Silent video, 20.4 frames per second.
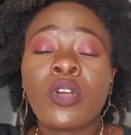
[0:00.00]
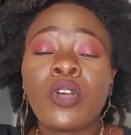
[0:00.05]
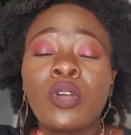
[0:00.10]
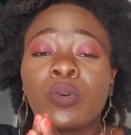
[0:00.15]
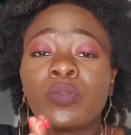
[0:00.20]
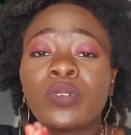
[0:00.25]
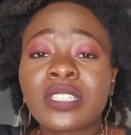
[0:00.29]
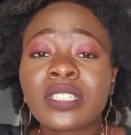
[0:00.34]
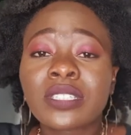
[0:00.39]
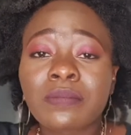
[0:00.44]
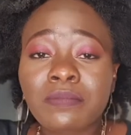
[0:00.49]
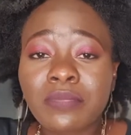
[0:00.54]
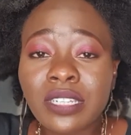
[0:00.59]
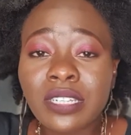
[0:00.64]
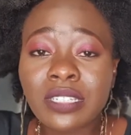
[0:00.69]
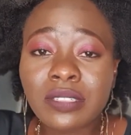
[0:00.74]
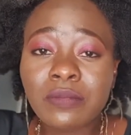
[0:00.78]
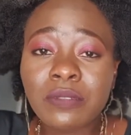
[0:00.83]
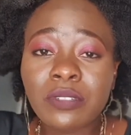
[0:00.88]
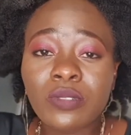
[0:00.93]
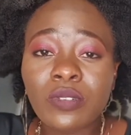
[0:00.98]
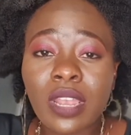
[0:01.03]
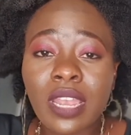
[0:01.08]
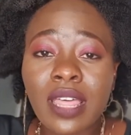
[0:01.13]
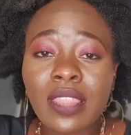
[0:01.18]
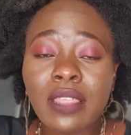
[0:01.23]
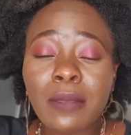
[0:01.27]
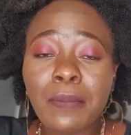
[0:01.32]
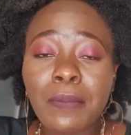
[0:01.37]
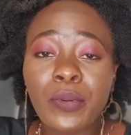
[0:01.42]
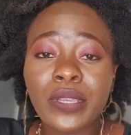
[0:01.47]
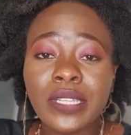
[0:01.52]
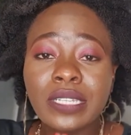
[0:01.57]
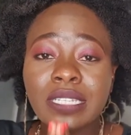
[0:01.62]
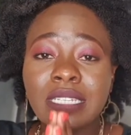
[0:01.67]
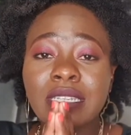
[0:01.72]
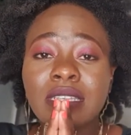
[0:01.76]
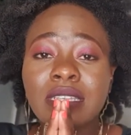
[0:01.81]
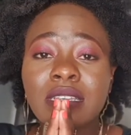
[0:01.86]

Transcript: Which brings me to another point.